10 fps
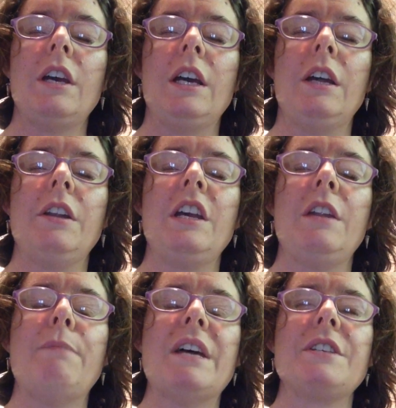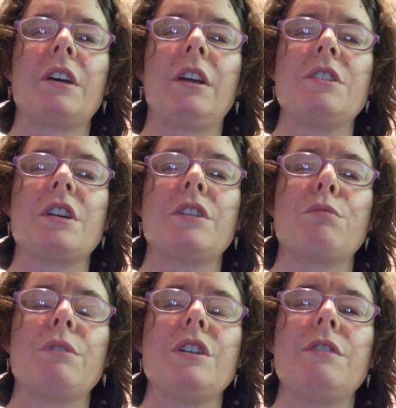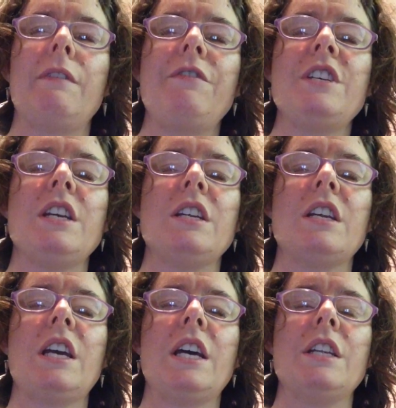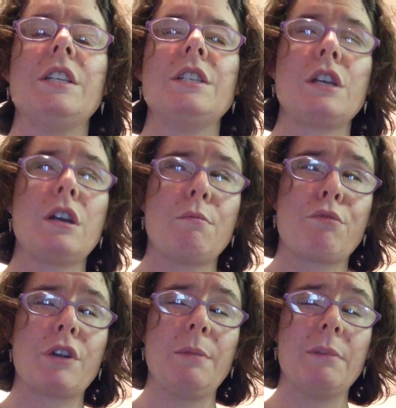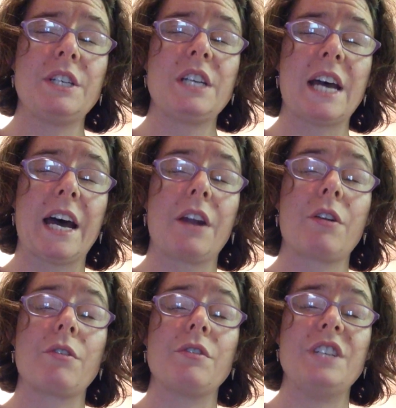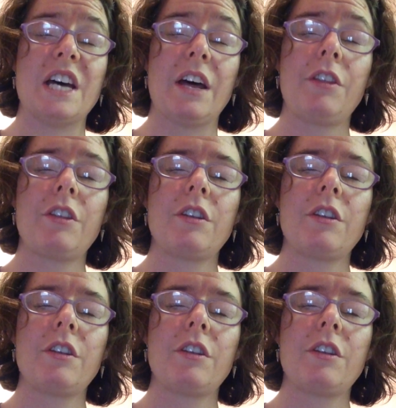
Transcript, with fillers: And it basically starts when she's 15 and ends pretty much at her death.